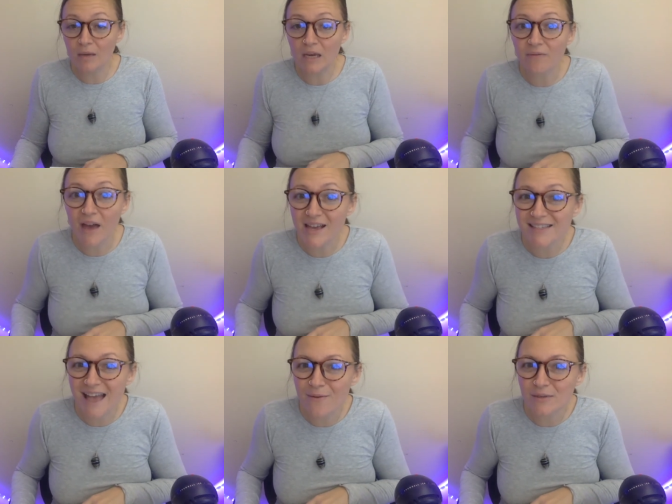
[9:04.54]
me
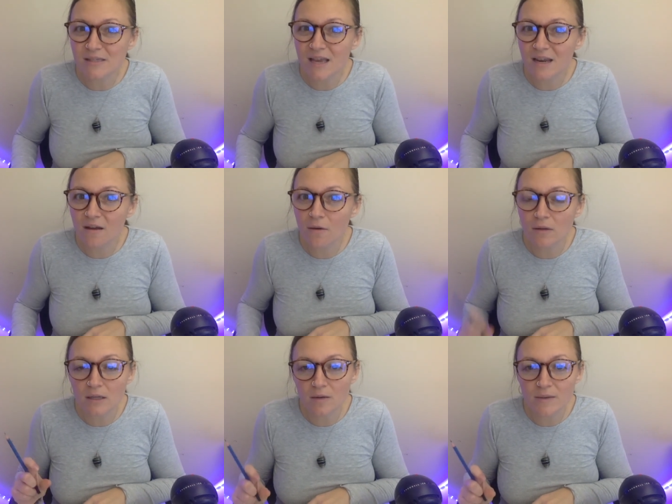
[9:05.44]
advice, I would say to go
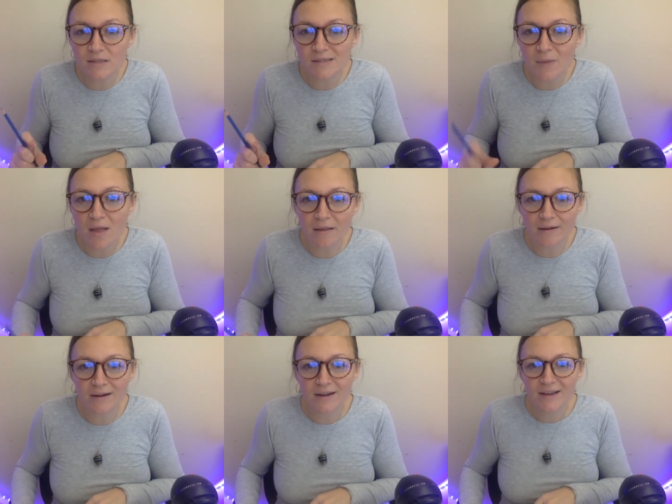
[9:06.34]
a little bit
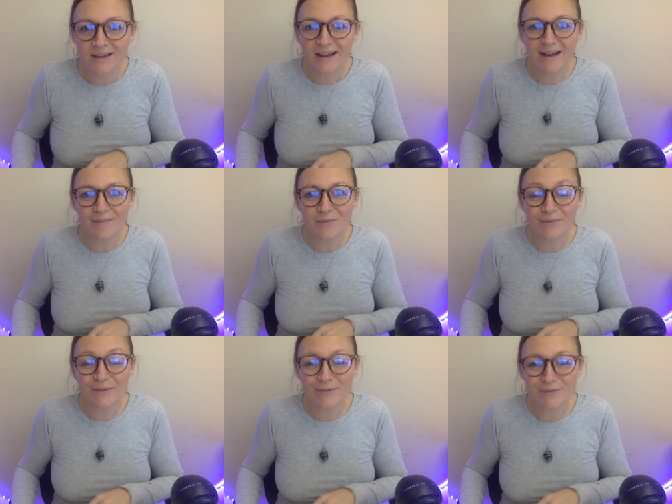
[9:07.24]
smaller. But
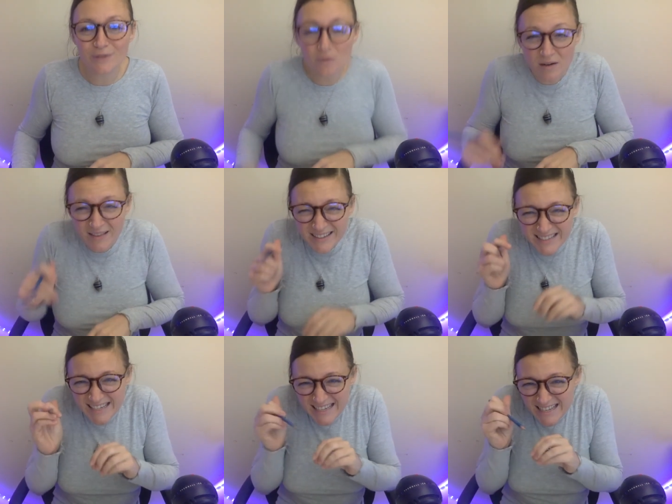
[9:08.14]
for those of you who are like
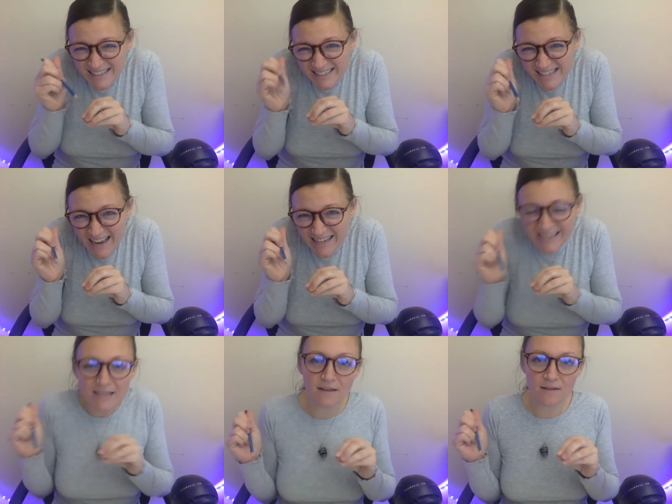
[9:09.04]
teeny little
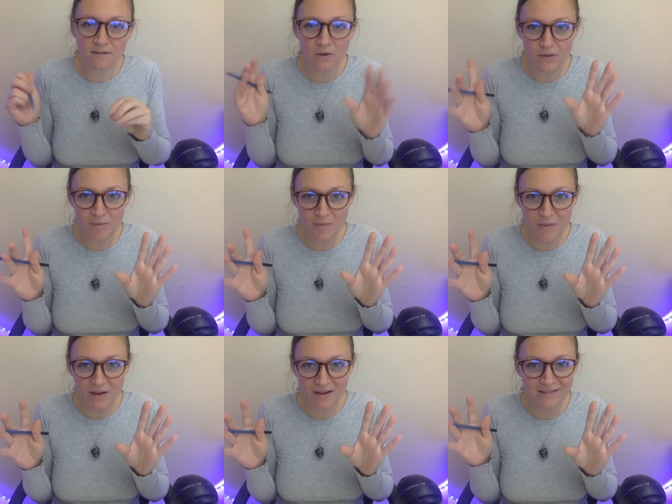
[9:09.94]
tiny, go a little bit
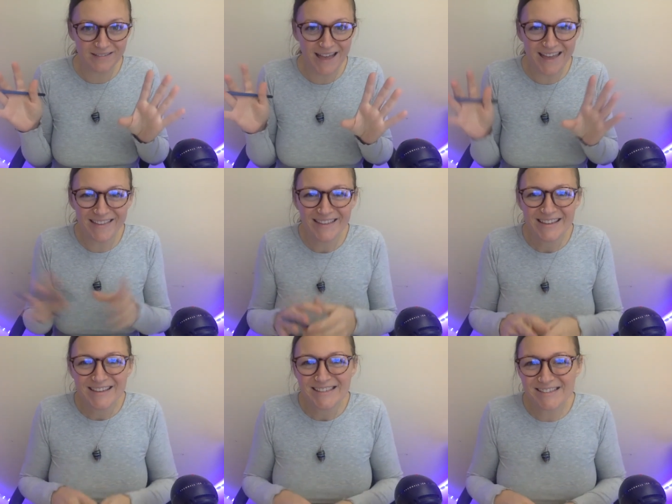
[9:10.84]
bigger, okay?
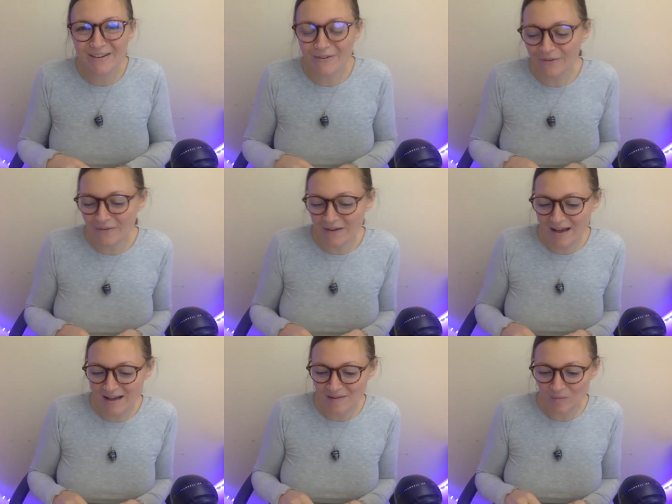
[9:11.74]
So
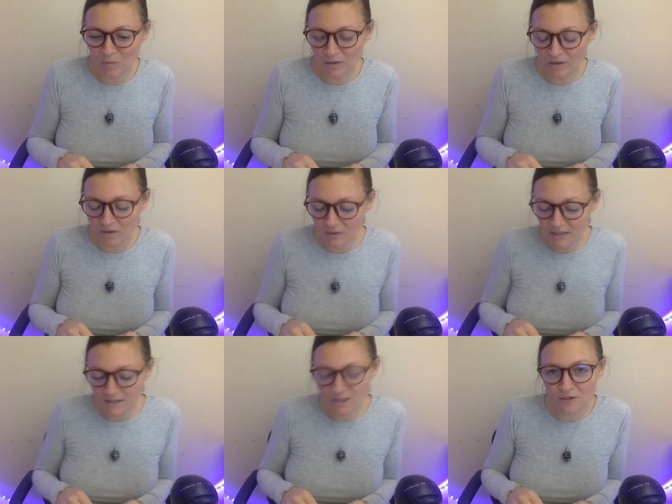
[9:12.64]
we're
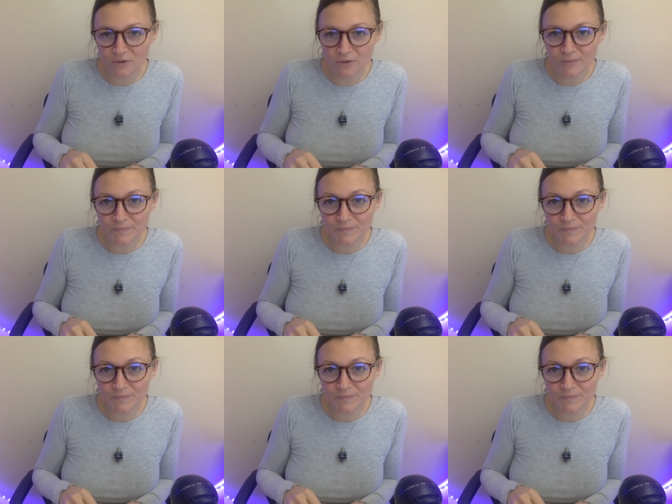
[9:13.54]
going to